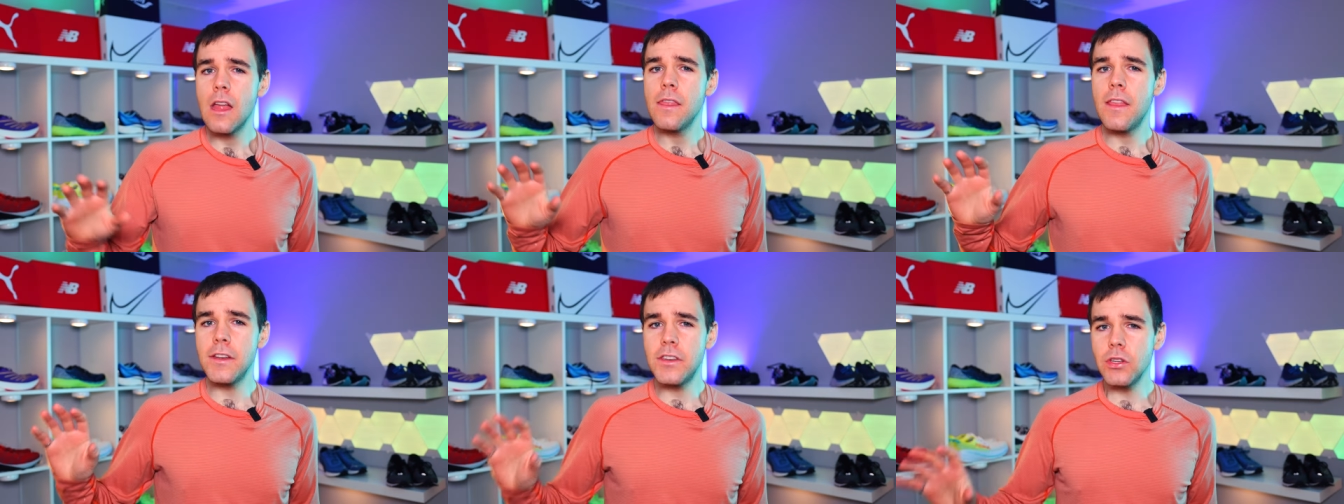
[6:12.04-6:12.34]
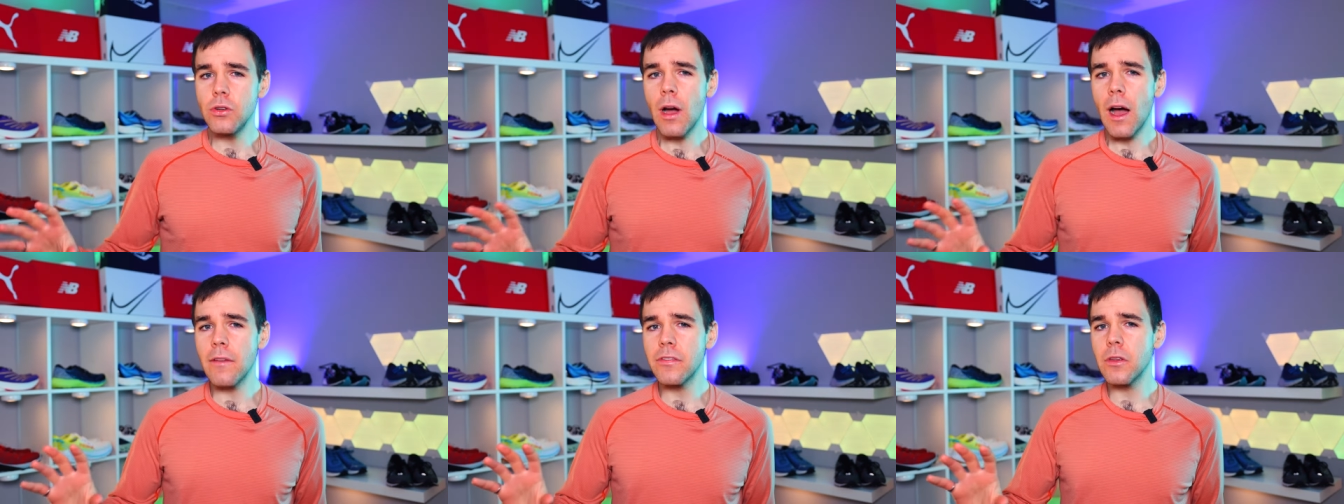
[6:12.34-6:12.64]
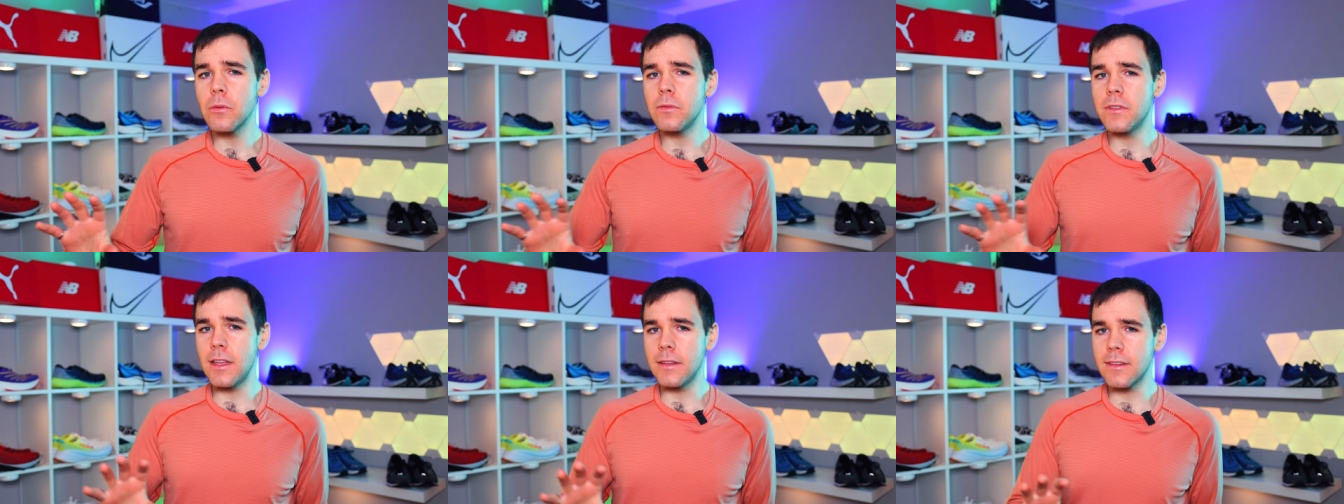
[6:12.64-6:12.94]
they do have
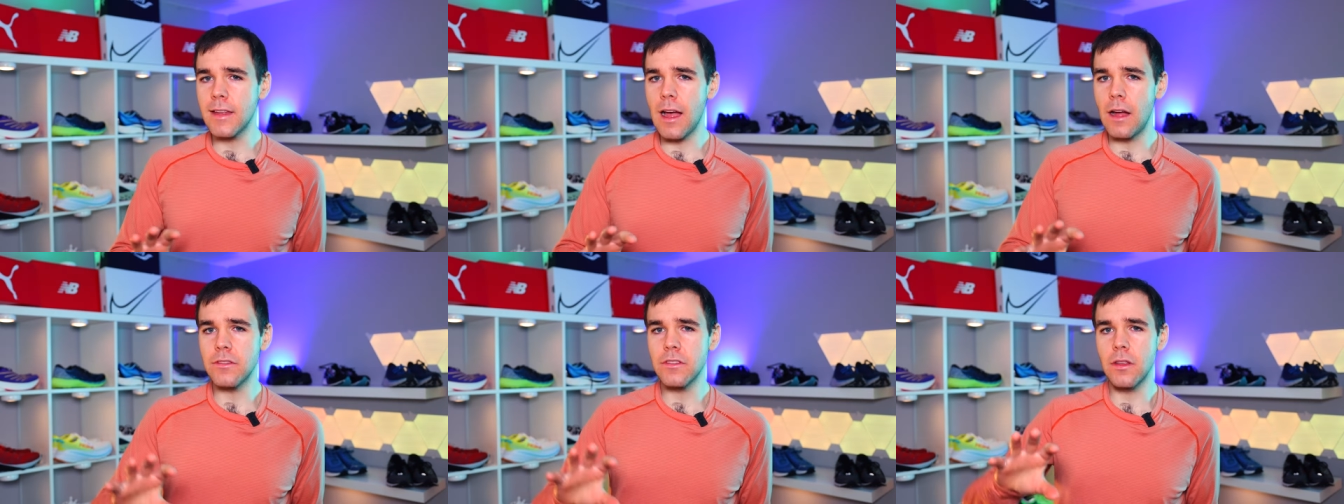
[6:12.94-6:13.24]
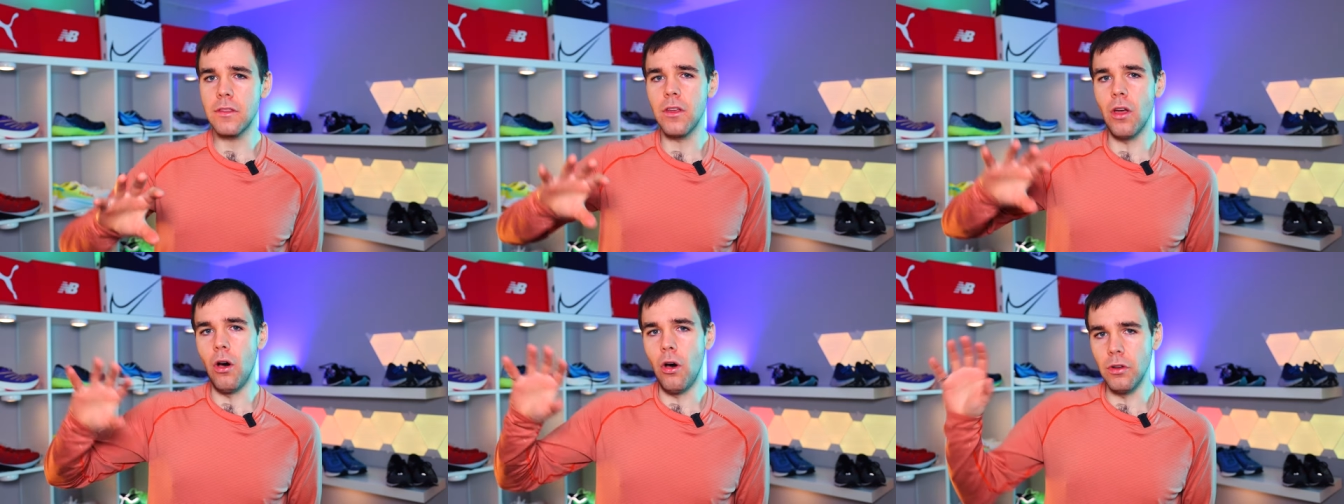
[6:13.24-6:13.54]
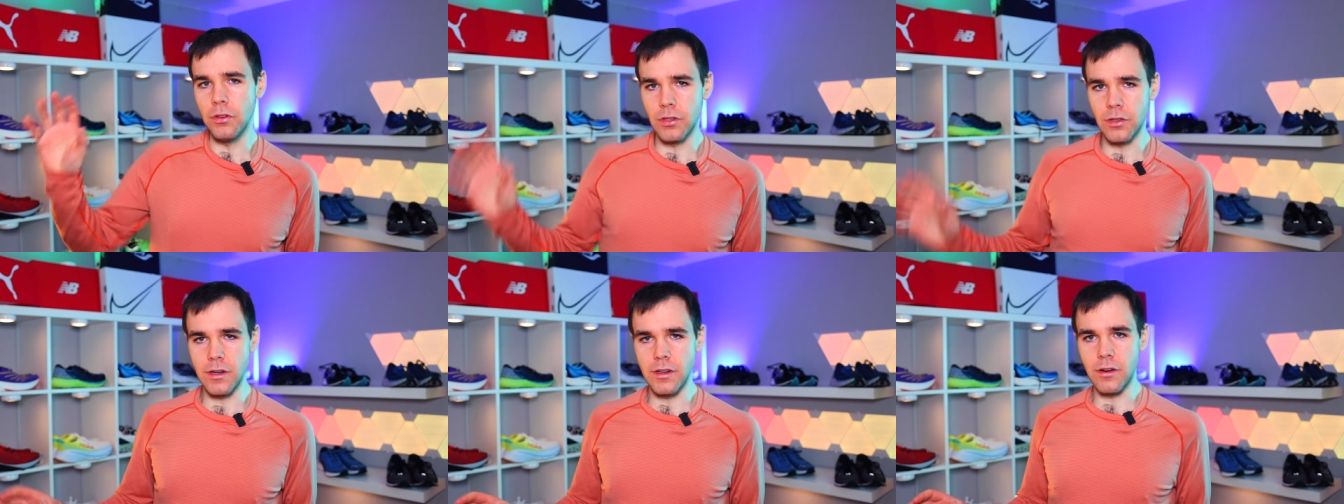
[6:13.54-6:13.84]
some discounts on the
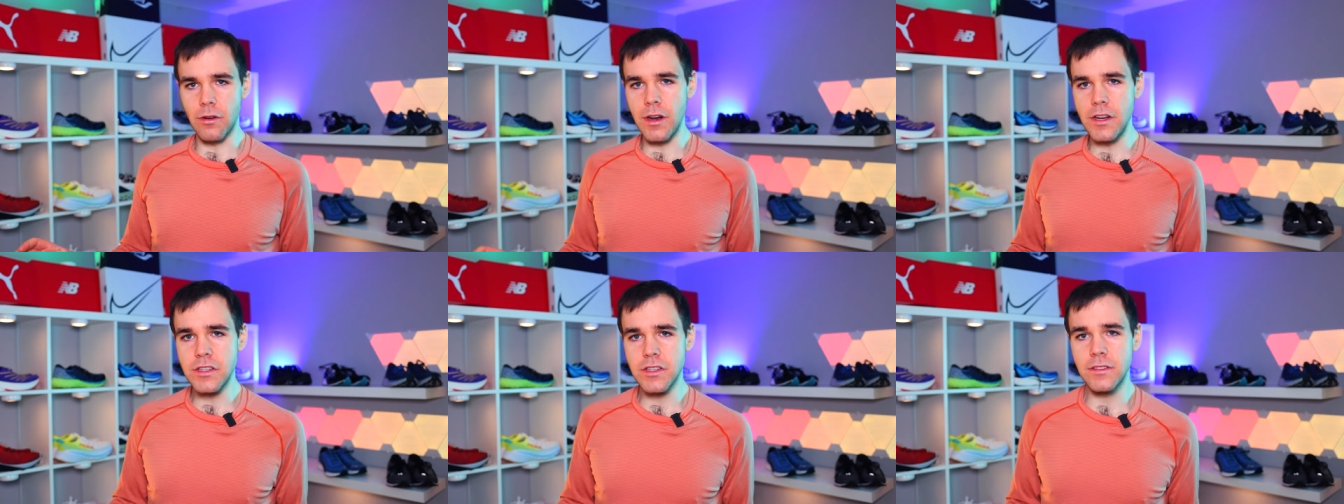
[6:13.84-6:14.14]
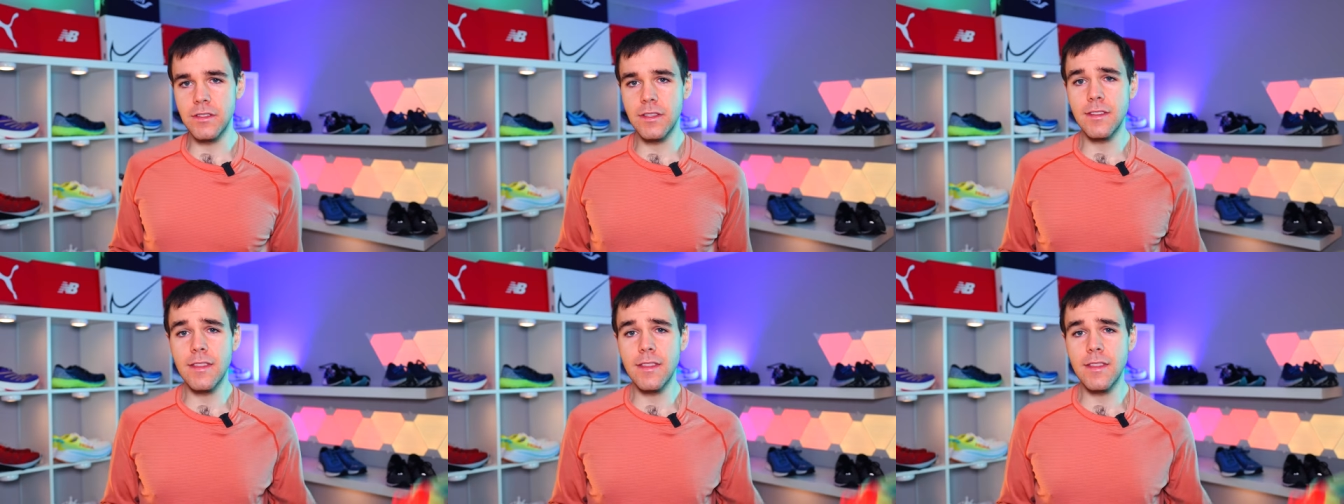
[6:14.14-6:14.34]
older iterations,